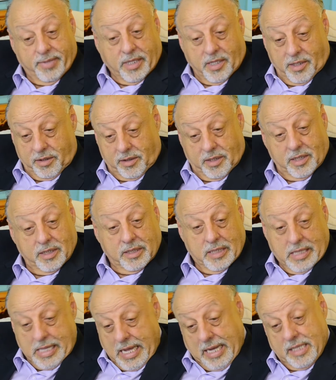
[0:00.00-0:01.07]
because these
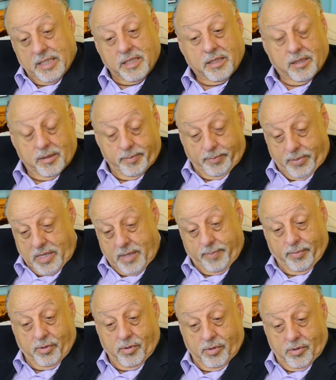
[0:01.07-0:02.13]
nice
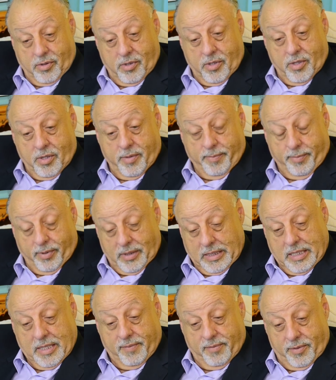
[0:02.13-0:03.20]
people
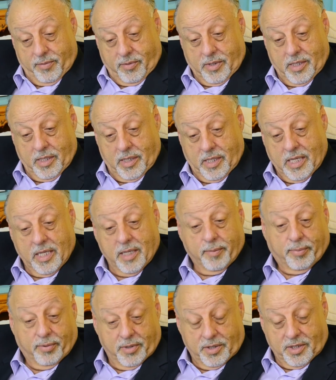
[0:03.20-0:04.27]
believe in what and
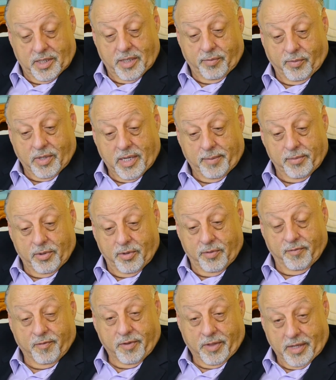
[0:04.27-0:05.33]
appreciate what I'm doing
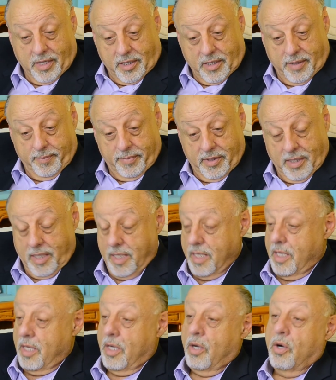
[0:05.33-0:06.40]
for their company.
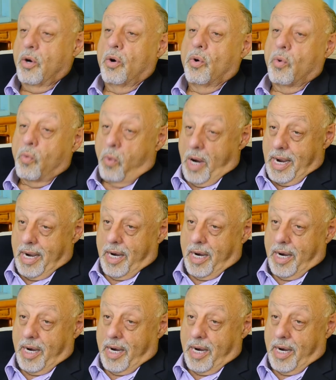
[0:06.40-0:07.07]
Wow.